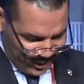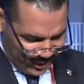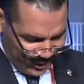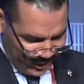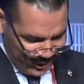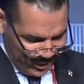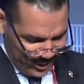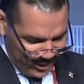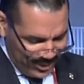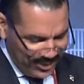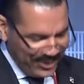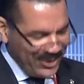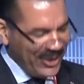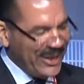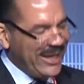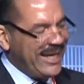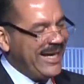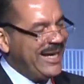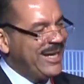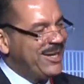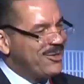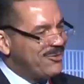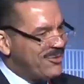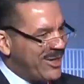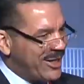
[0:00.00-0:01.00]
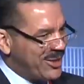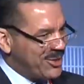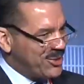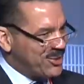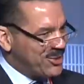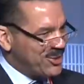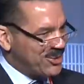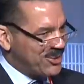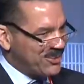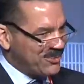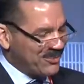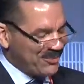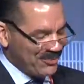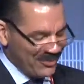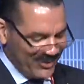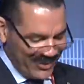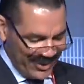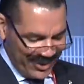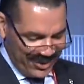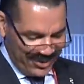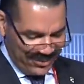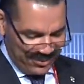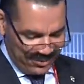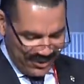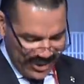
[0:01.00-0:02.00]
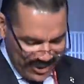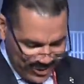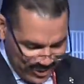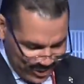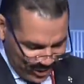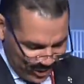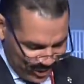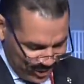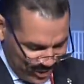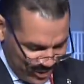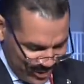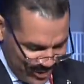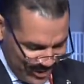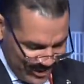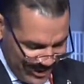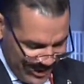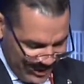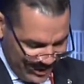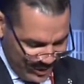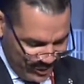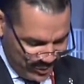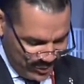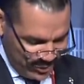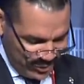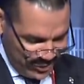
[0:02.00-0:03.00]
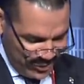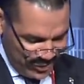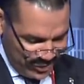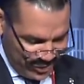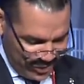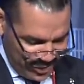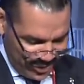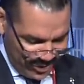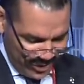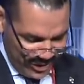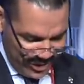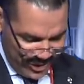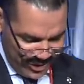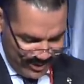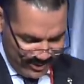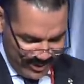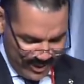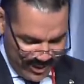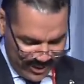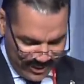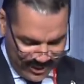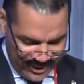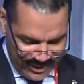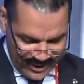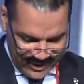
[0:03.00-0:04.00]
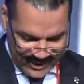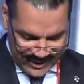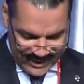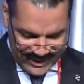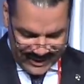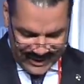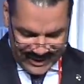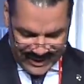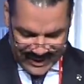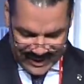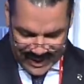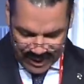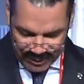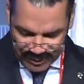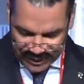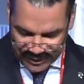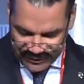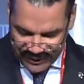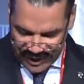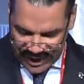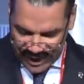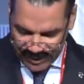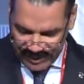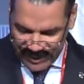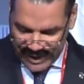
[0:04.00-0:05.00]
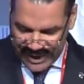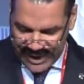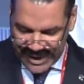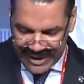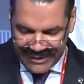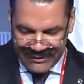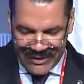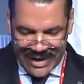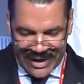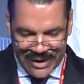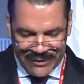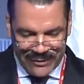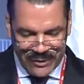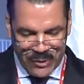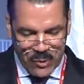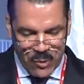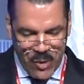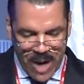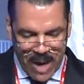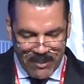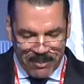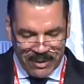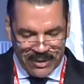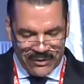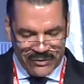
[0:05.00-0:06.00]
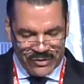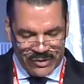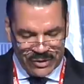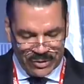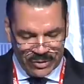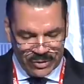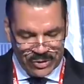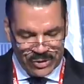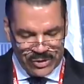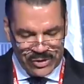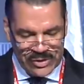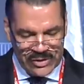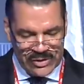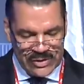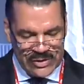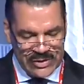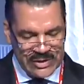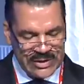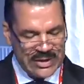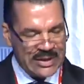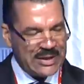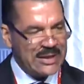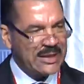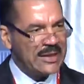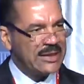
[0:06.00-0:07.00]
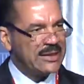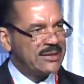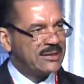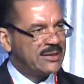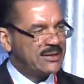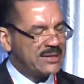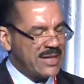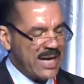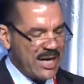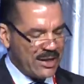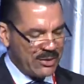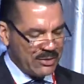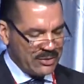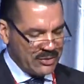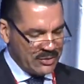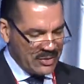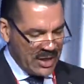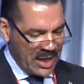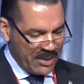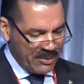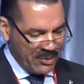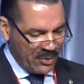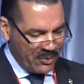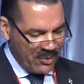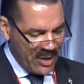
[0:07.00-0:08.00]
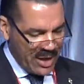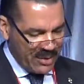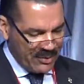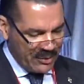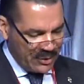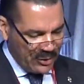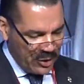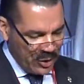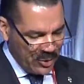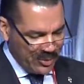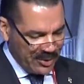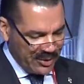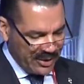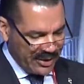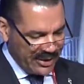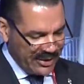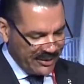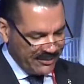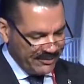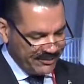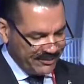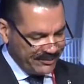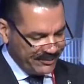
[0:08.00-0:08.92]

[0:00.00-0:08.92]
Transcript: include innovation, research, and digital security component that will develop innovative cooperative solutions to tackle cybercrime globally.